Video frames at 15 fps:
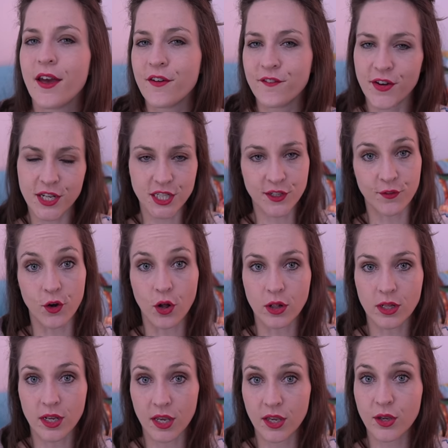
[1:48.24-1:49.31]
First of
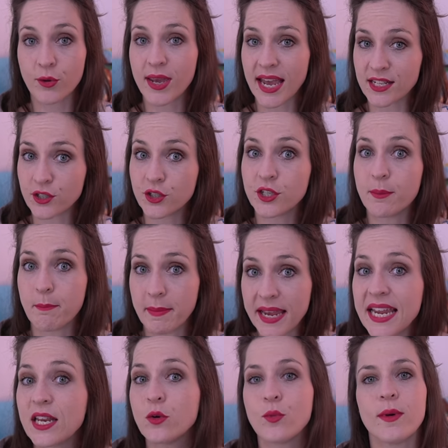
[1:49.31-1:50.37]
all, you get to
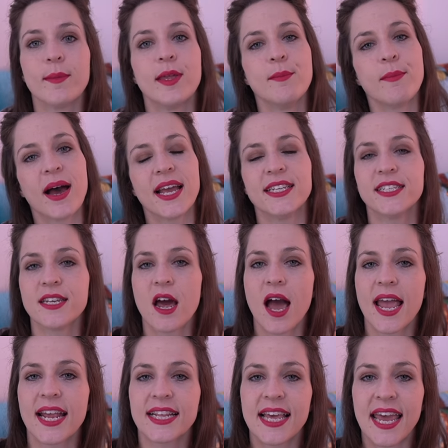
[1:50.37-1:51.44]
demean women by
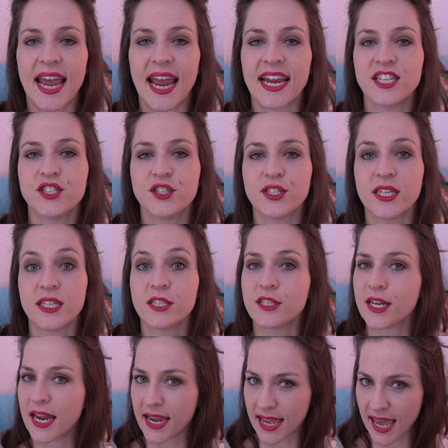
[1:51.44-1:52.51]
denying their agency to
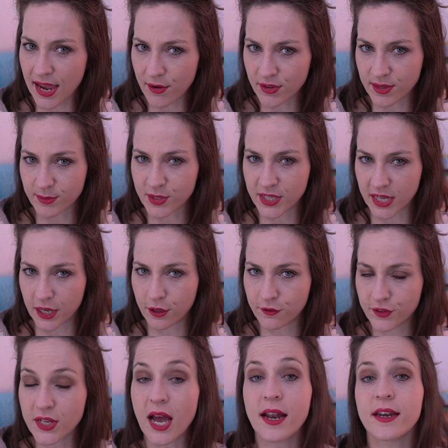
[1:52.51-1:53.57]
take care of
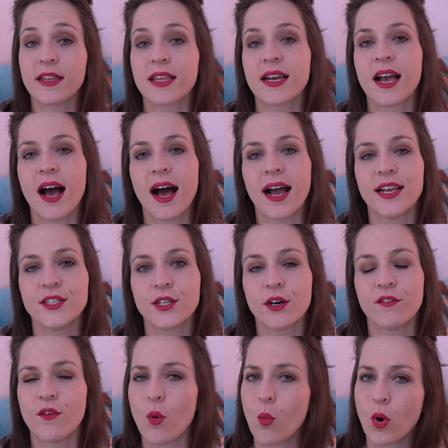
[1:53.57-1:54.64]
themselves under the guise
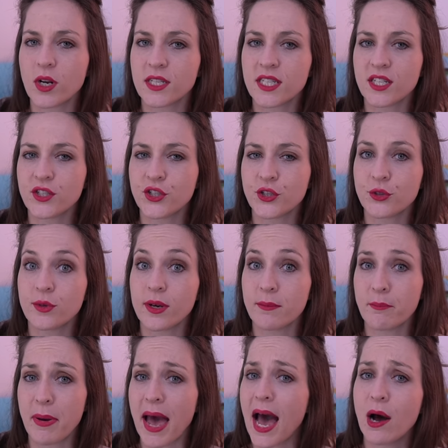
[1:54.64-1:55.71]
of wanting to
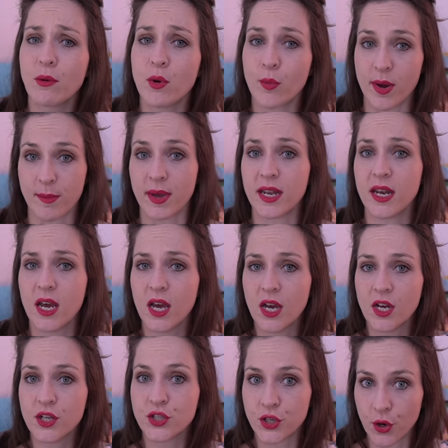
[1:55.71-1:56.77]
empower women,
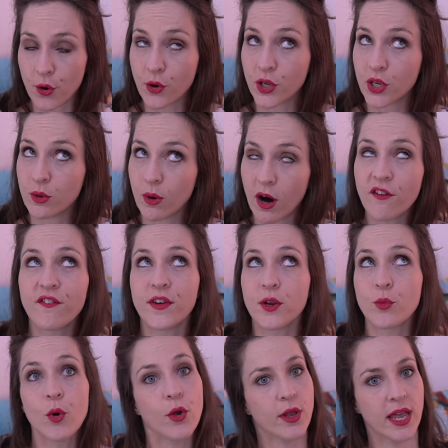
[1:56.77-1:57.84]
so you
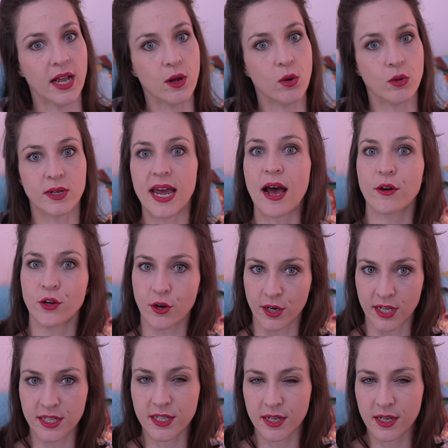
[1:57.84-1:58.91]
often won't get called out on
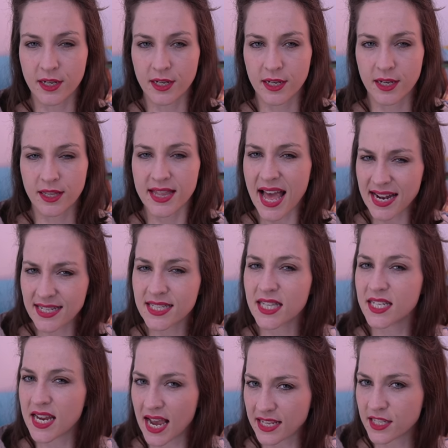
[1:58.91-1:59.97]
it. That's
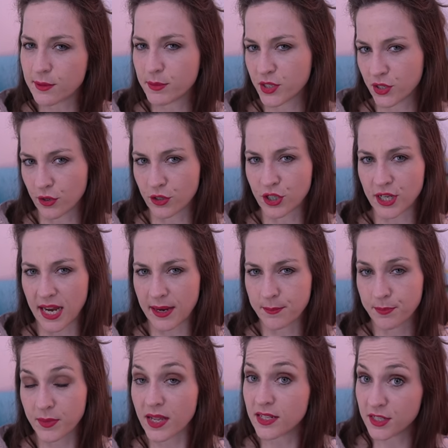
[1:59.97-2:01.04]
the tacit misogyny.
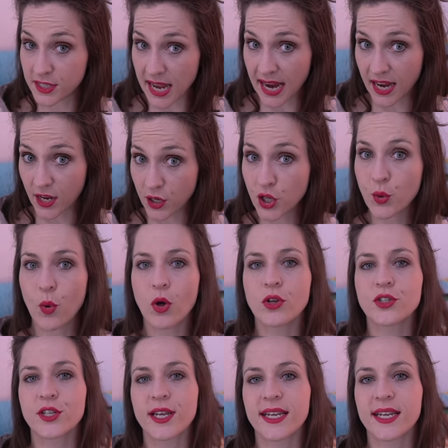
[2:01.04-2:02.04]
And second, you also